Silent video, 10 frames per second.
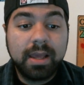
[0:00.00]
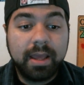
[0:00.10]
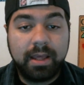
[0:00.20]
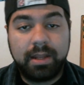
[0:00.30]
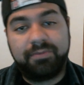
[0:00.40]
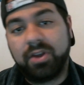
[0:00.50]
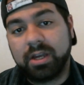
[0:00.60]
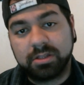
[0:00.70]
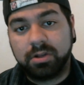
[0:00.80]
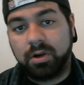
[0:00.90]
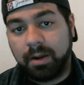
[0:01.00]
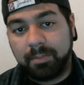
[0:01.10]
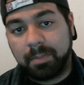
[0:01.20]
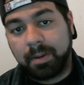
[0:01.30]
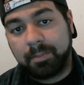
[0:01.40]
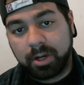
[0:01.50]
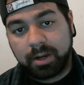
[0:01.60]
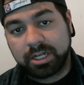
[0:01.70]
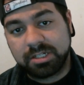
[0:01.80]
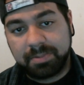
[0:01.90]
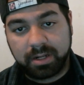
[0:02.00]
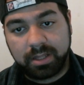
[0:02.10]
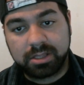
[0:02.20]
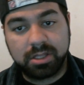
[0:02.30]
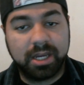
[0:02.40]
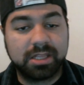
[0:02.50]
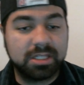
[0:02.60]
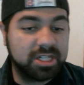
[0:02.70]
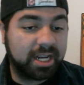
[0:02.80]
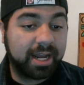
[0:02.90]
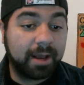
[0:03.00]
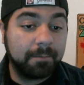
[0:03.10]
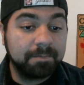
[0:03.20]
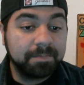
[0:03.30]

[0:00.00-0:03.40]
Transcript: And if you guys don't know Humble Bundle, I'll actually put a link so you guys can check it out.